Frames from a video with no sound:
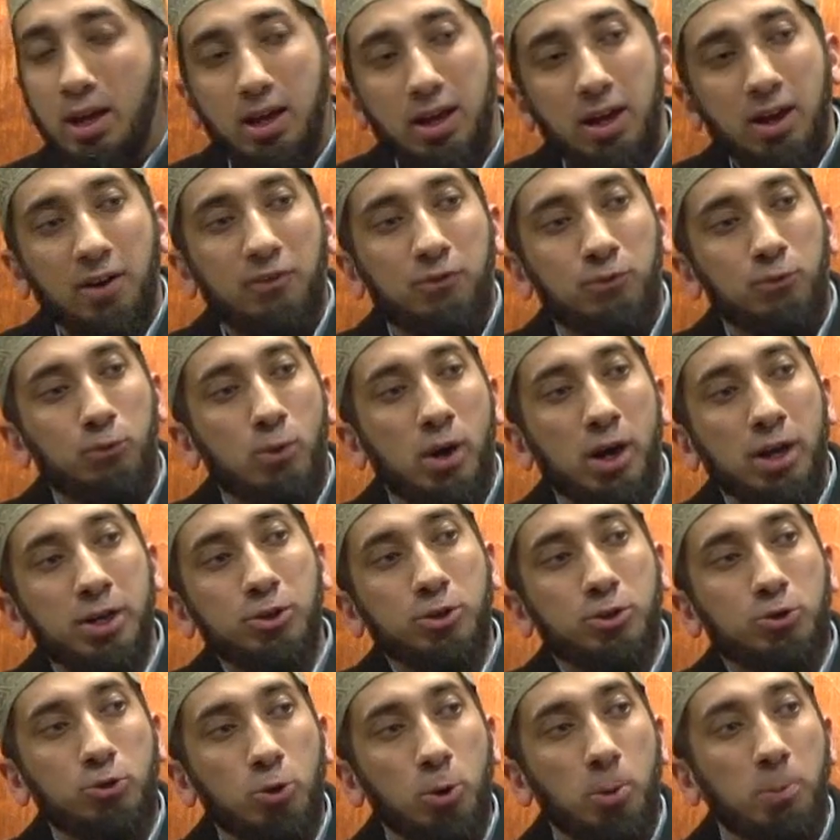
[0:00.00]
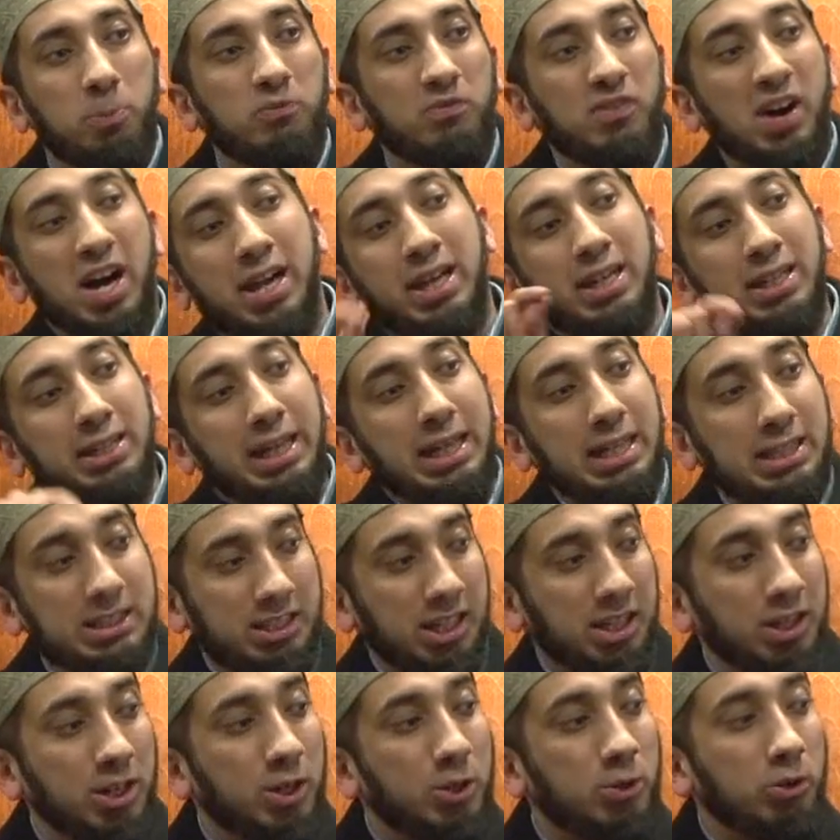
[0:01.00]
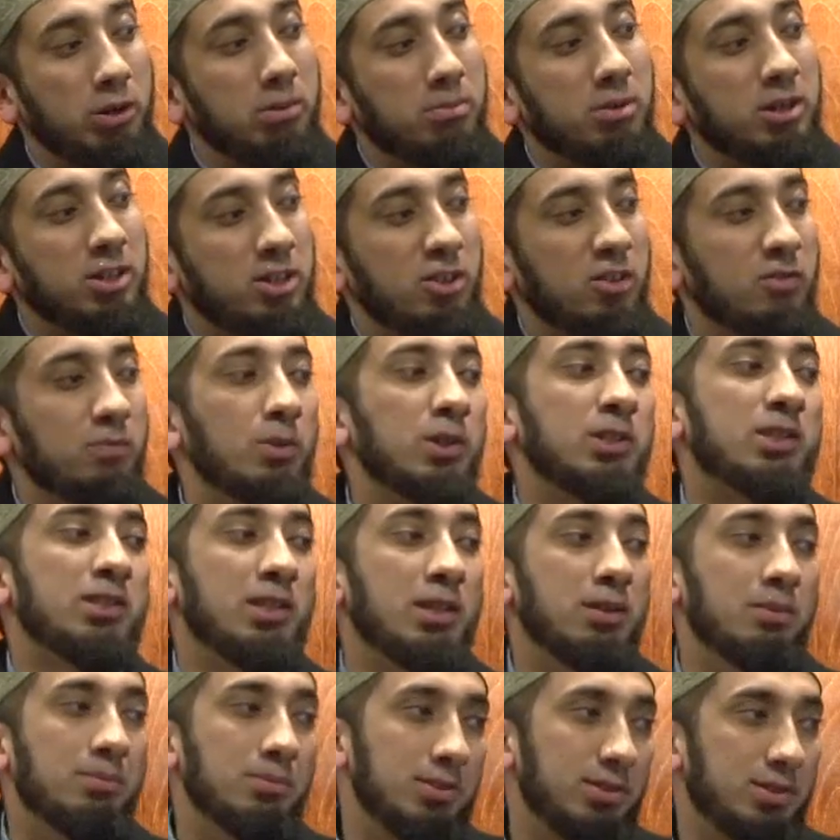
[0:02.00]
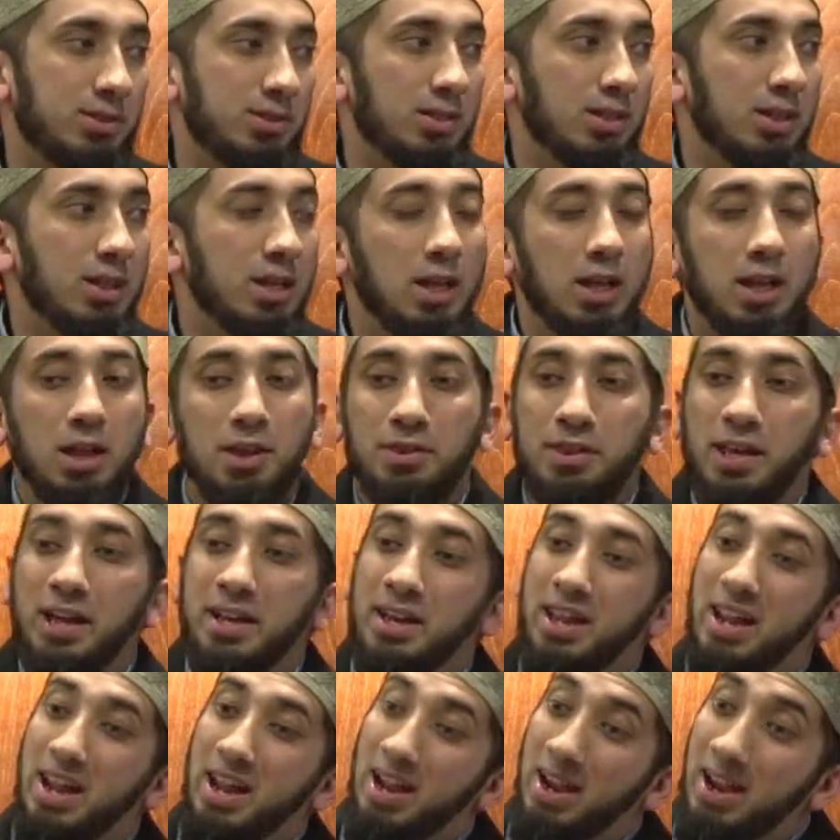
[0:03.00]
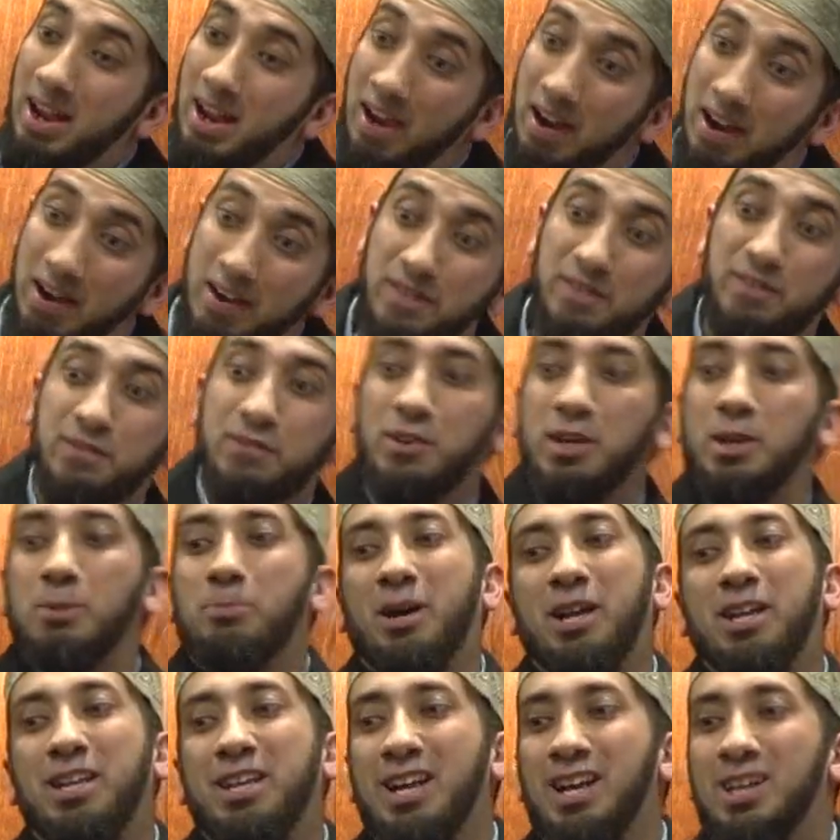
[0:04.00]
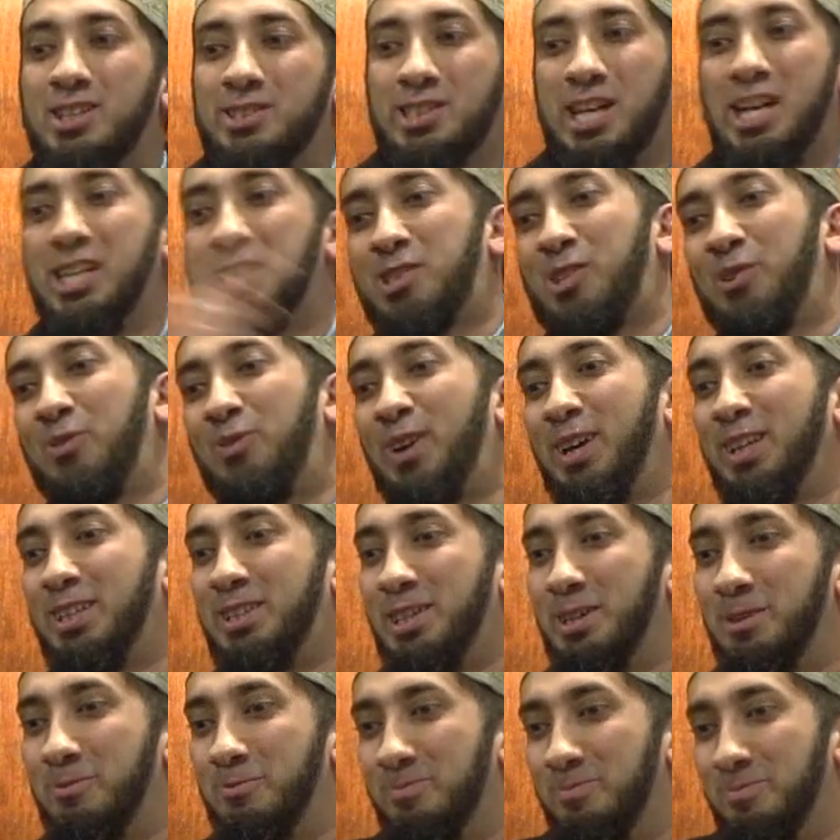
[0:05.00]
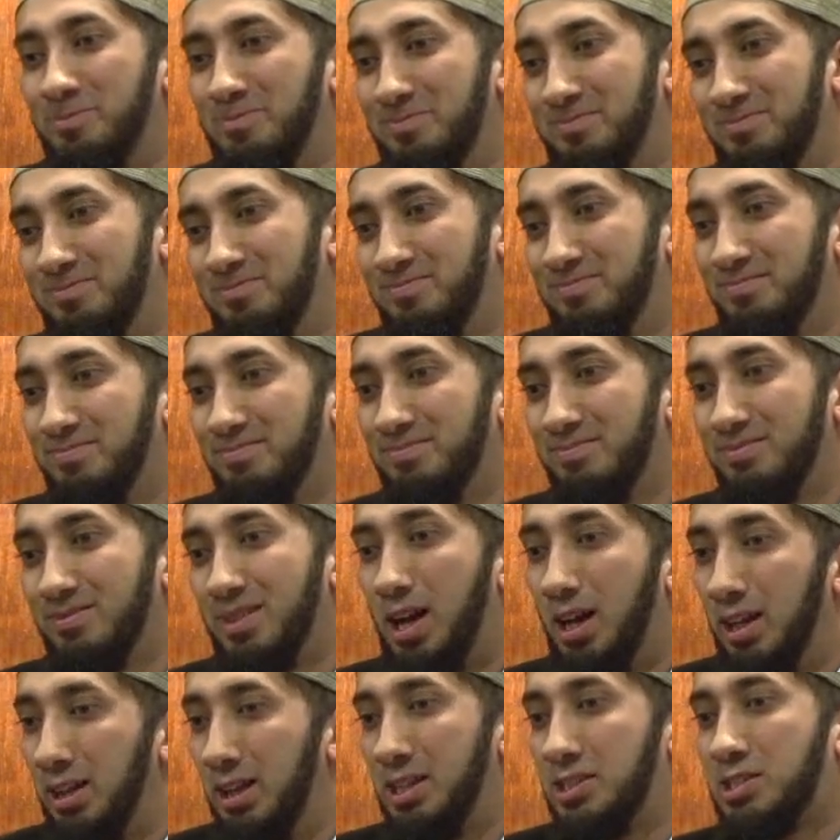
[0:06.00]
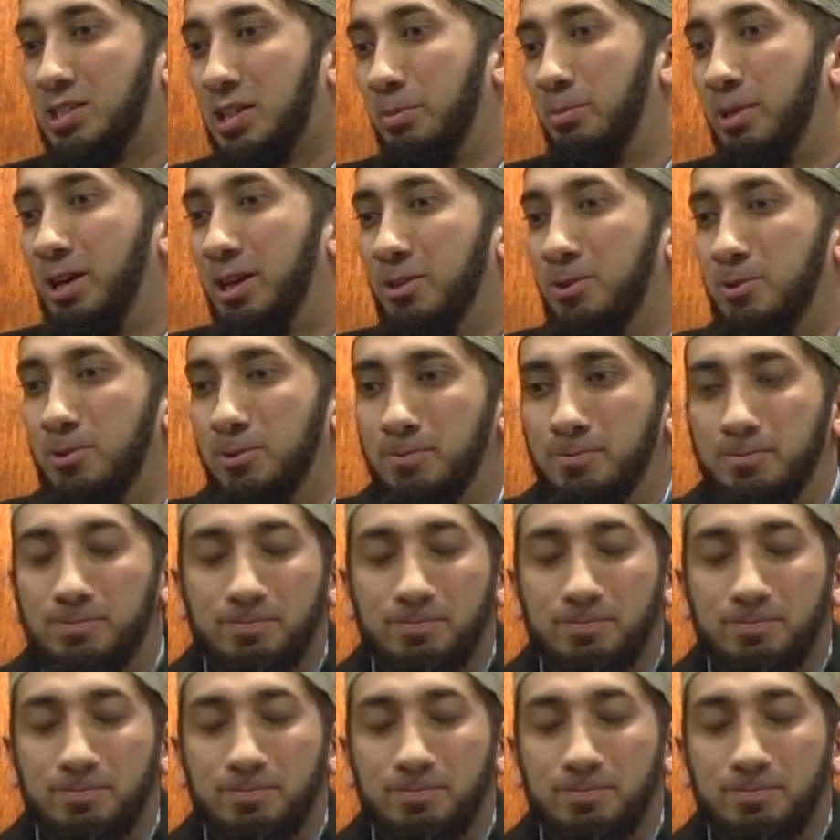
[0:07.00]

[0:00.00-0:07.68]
If one group violates an agreement of Muslims, then everybody else has to fight them. Allah's command.